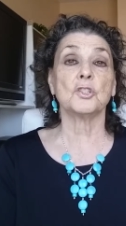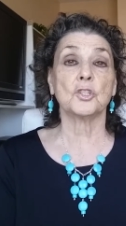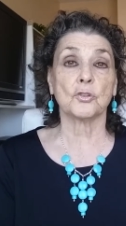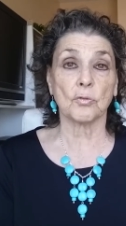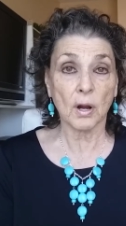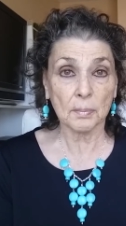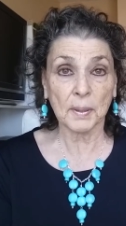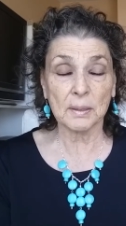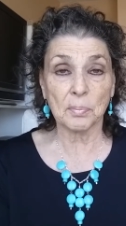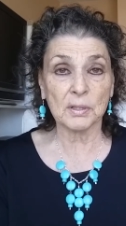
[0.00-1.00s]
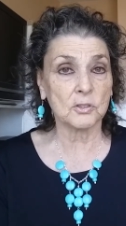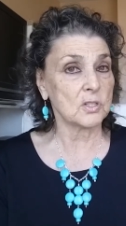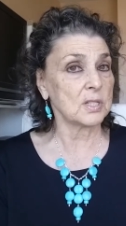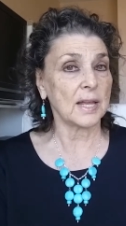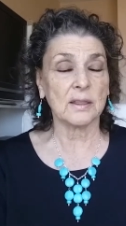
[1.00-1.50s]
strong people,
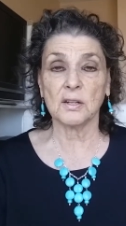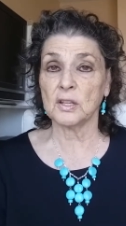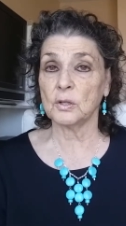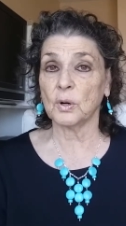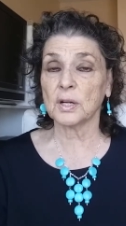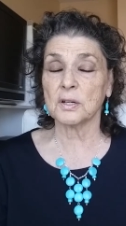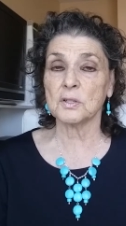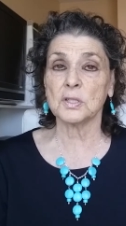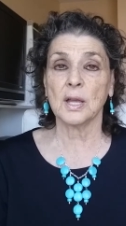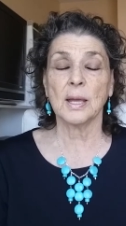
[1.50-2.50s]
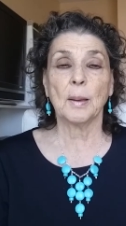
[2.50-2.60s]
just like the New Yorkers.